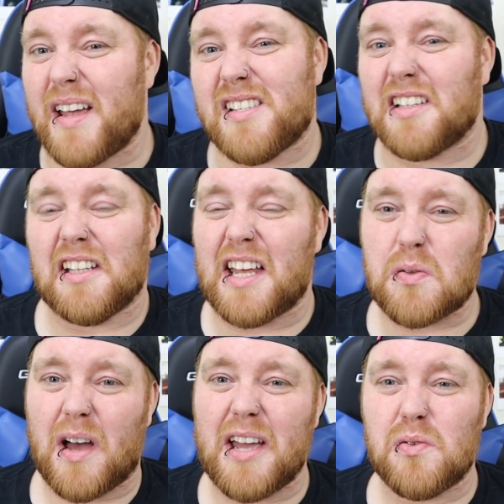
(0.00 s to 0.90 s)
Basically,
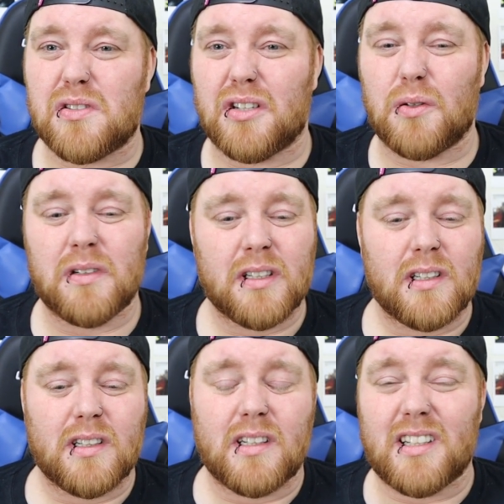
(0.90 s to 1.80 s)
that's what I used to do.
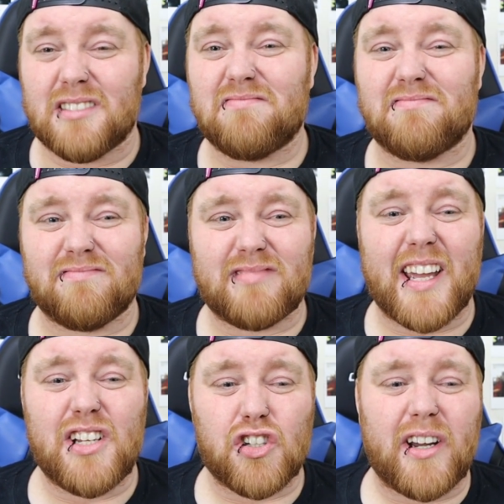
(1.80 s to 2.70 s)
And
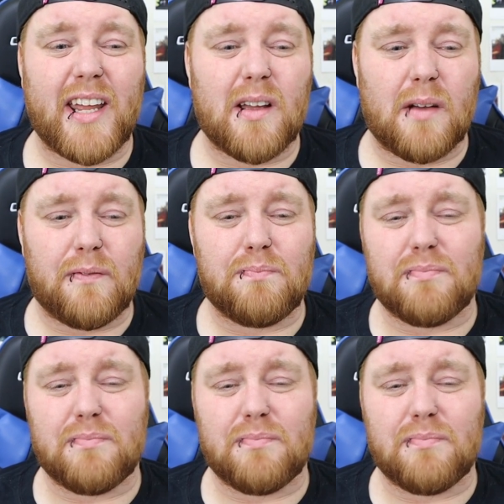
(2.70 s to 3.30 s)
I enjoyed it.